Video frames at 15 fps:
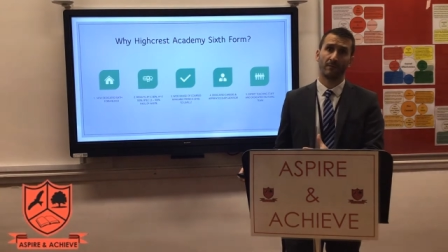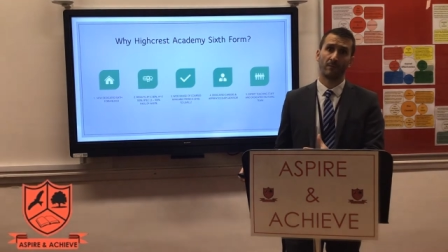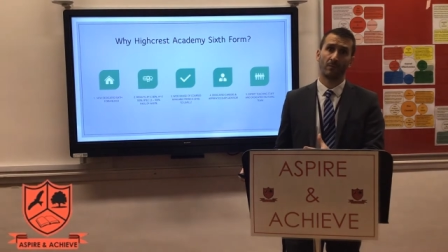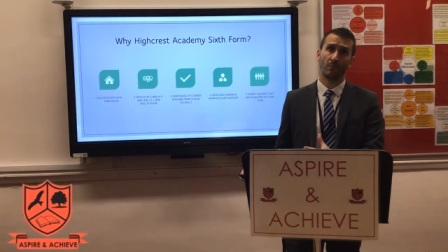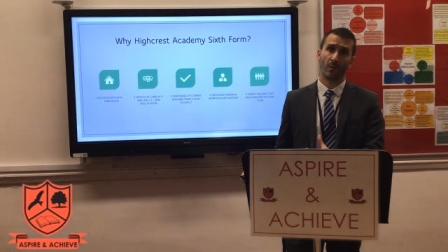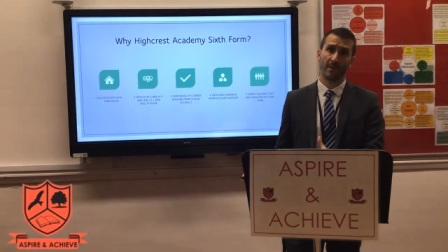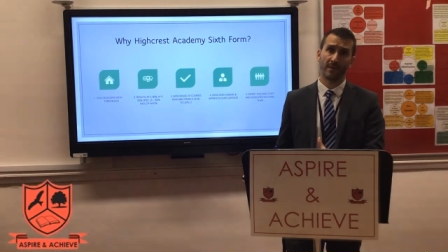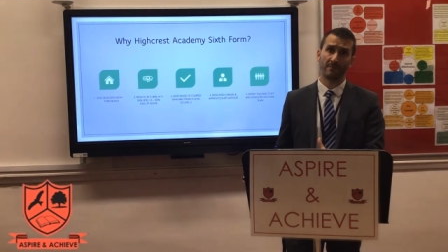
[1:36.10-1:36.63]

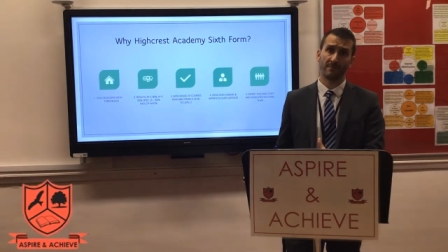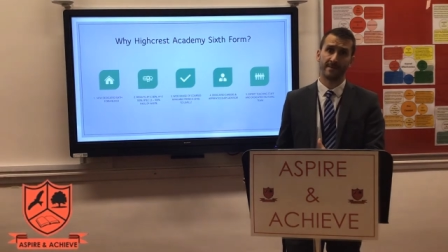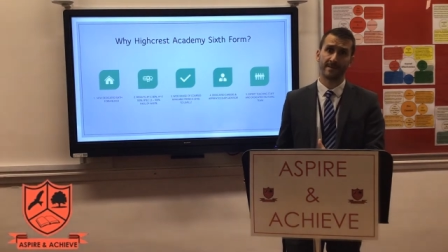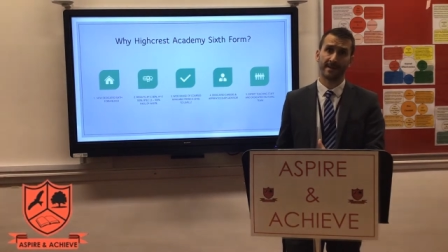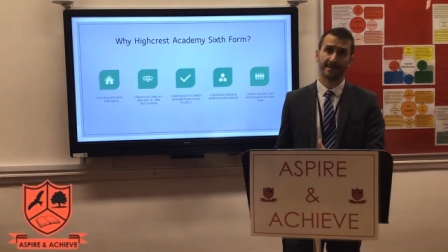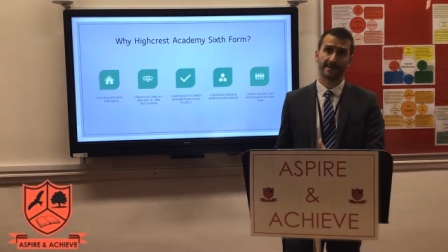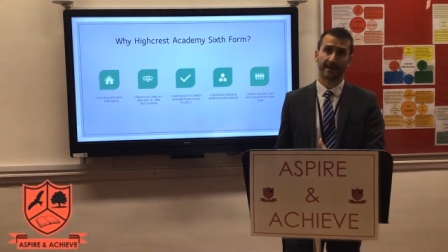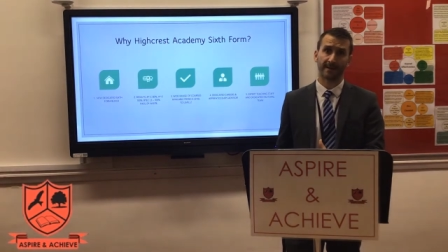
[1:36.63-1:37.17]
when they're in their
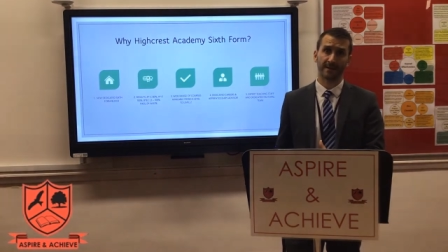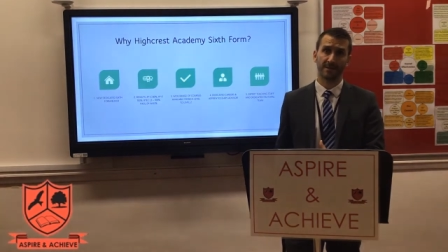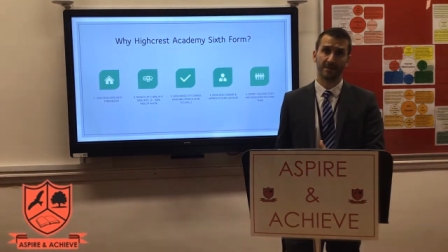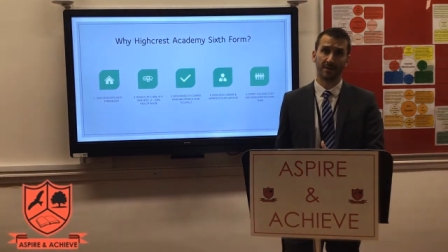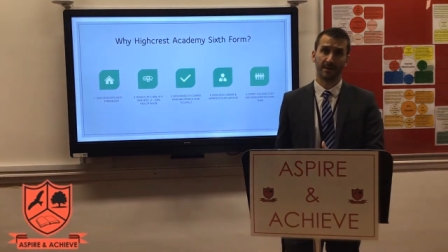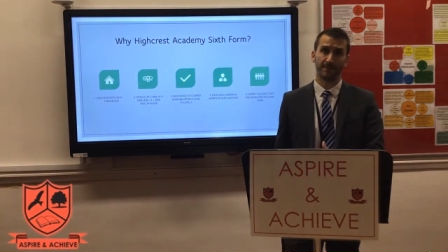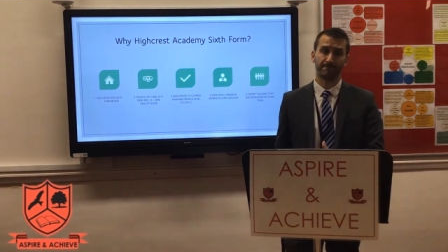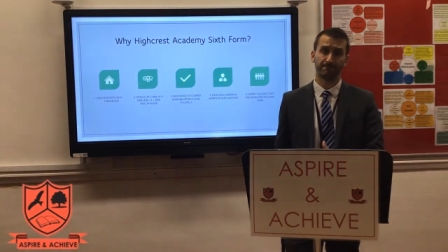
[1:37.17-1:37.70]
second
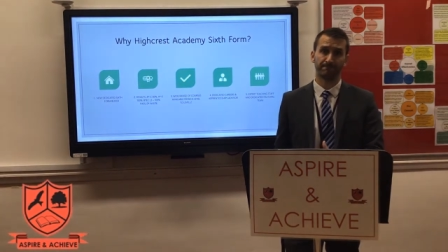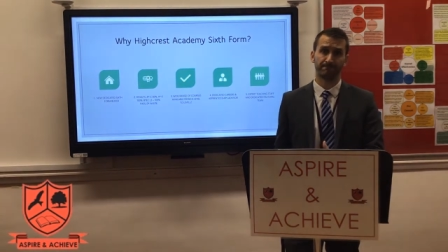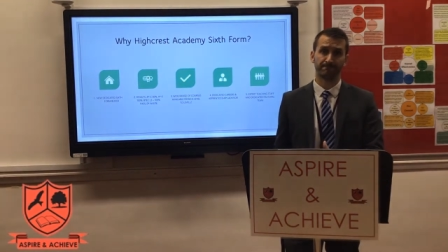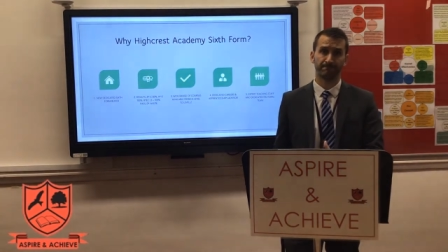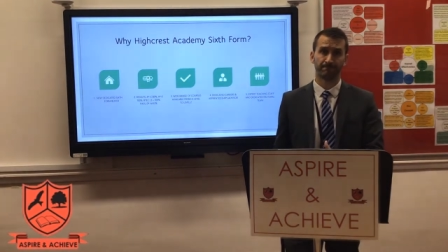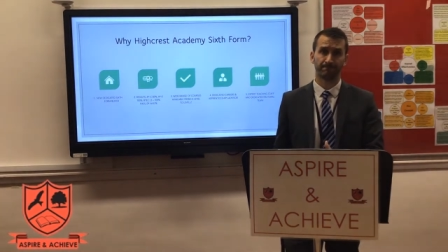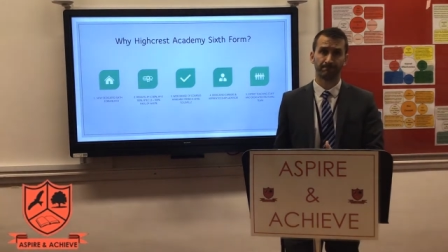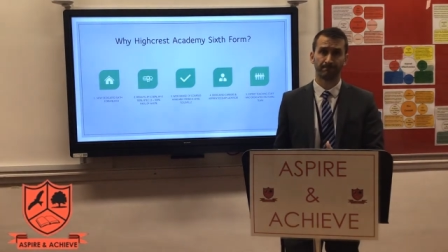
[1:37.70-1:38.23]
year
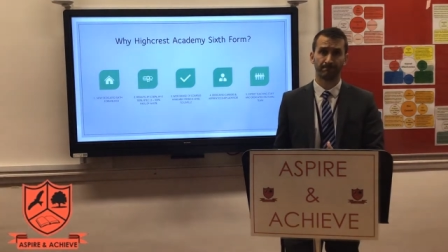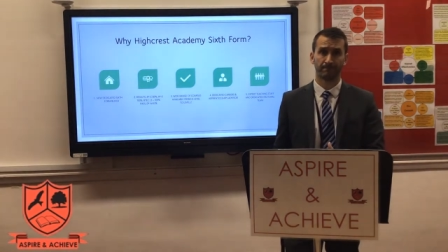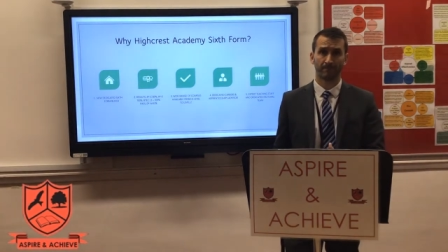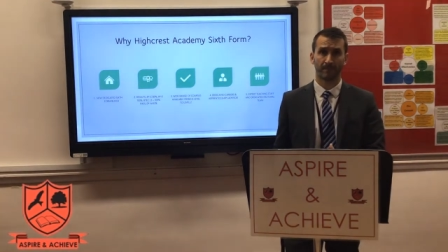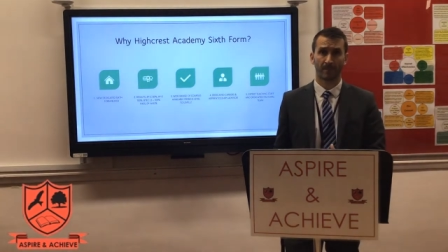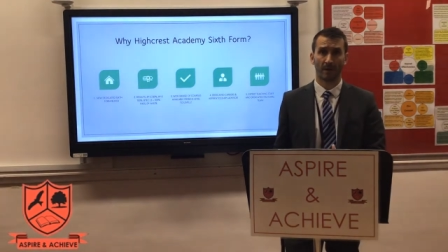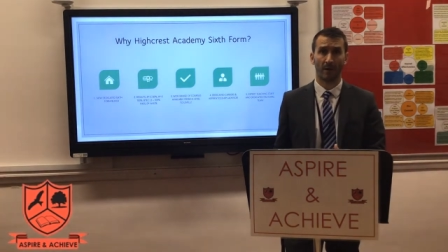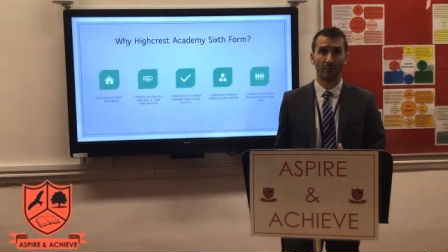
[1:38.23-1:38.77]

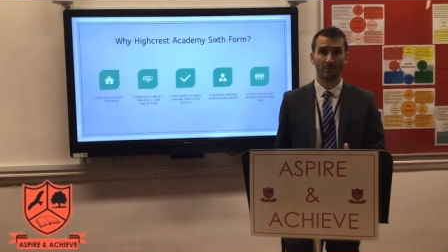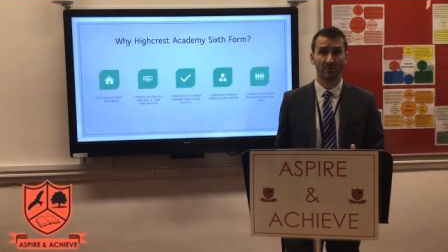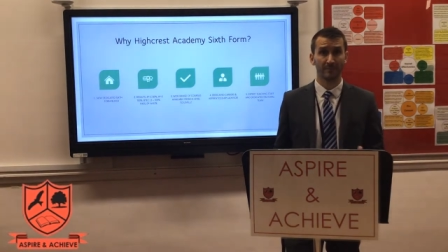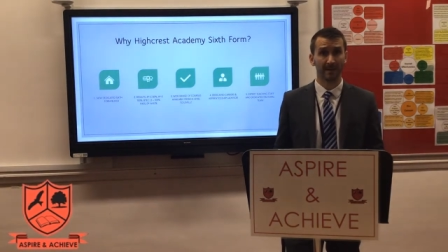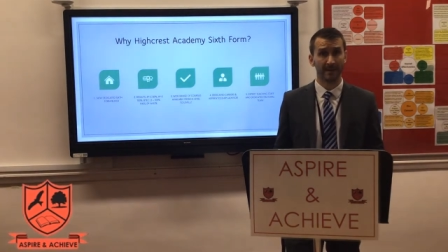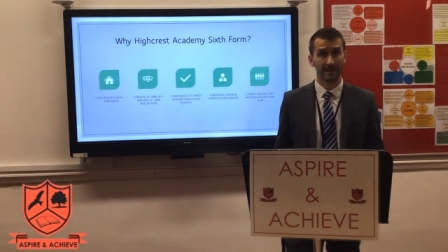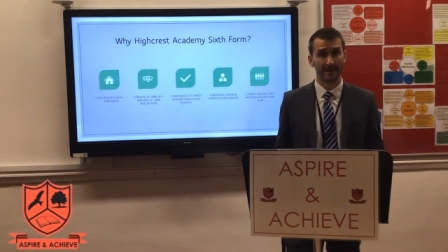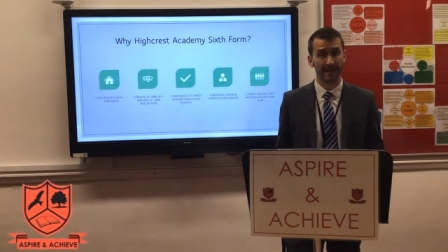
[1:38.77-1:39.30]

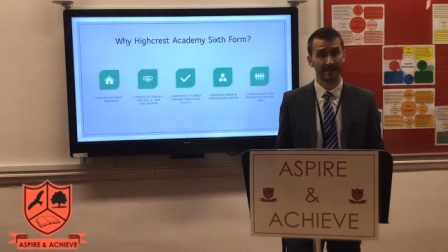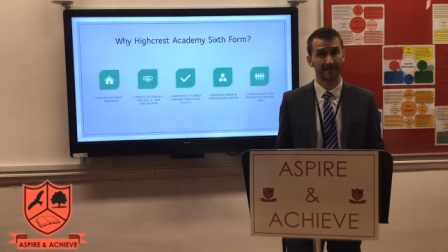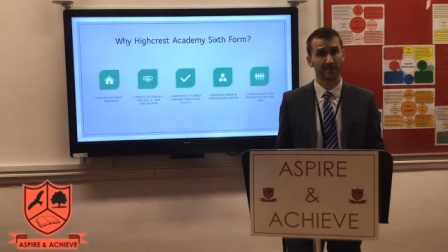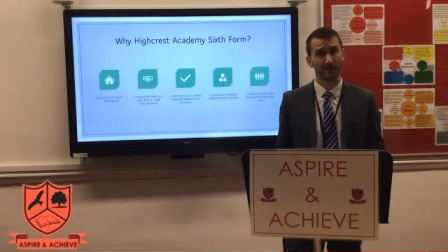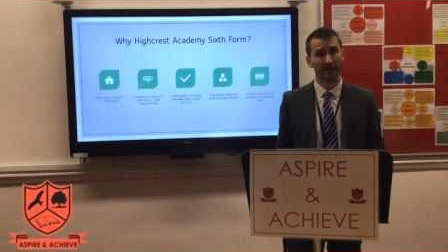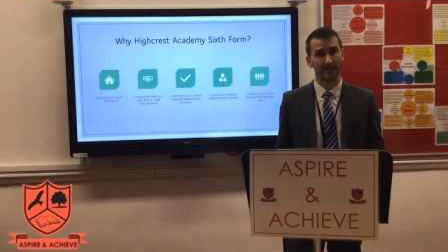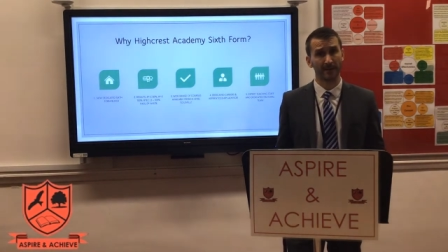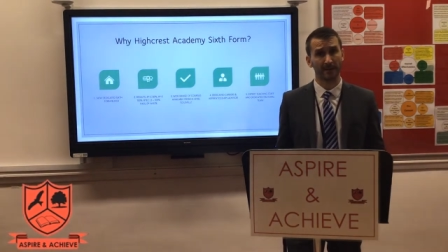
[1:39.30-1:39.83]
ultimately then
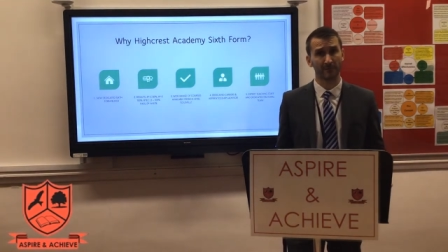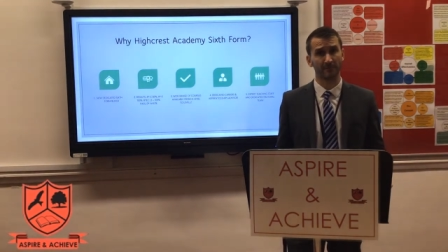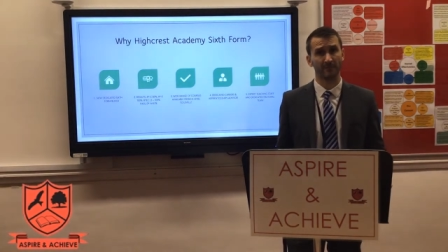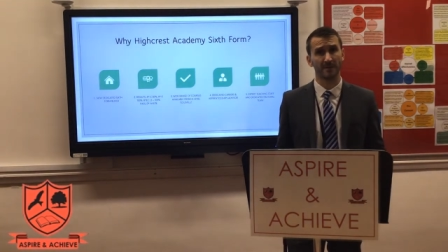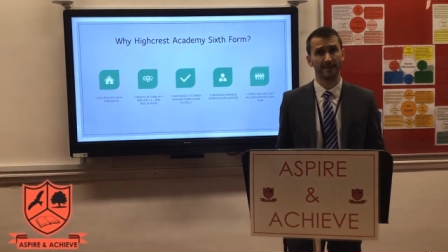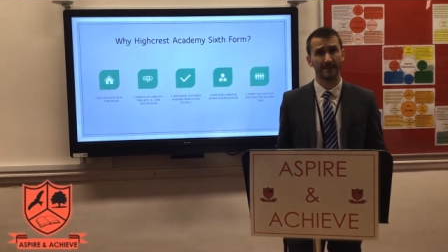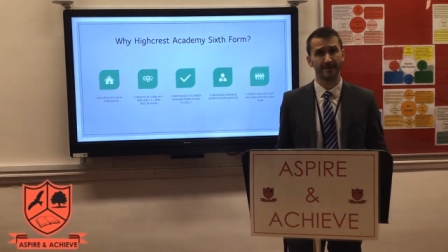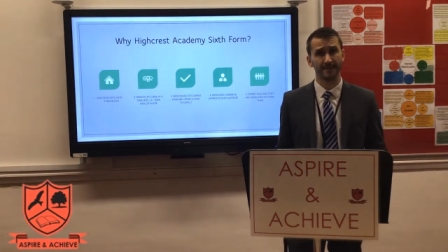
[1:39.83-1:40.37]
spending three
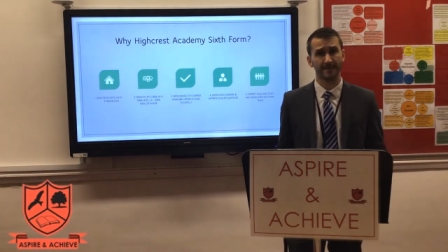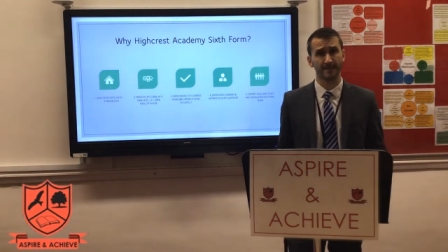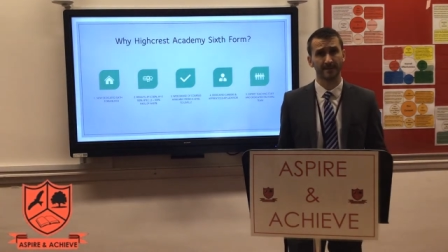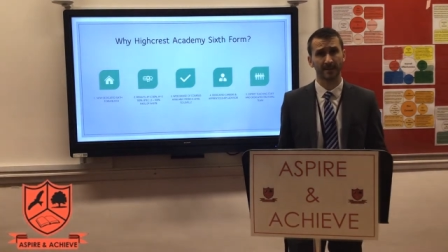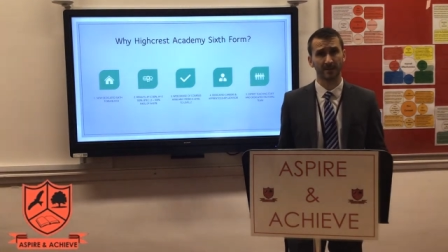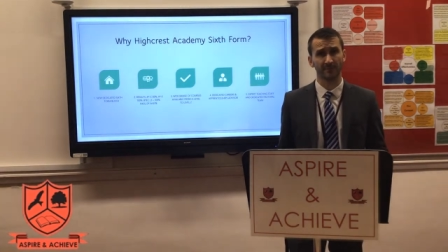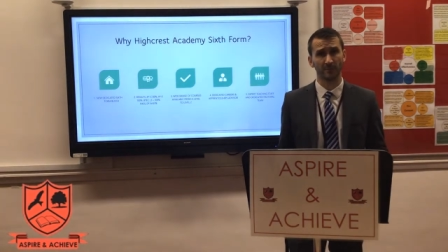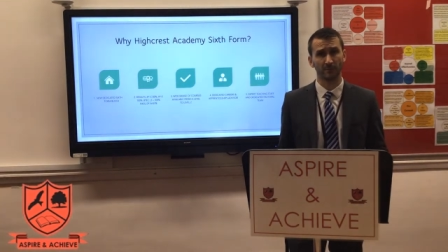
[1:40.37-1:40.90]
years in the
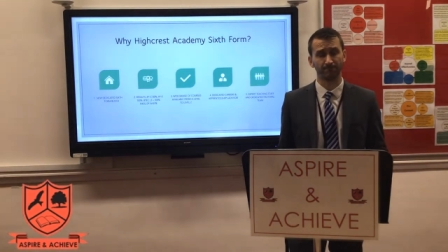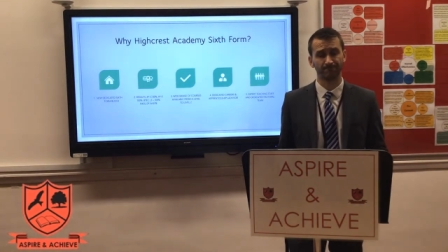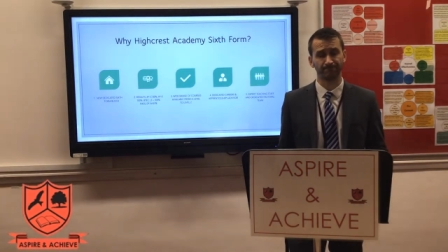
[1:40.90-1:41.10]
sixth form.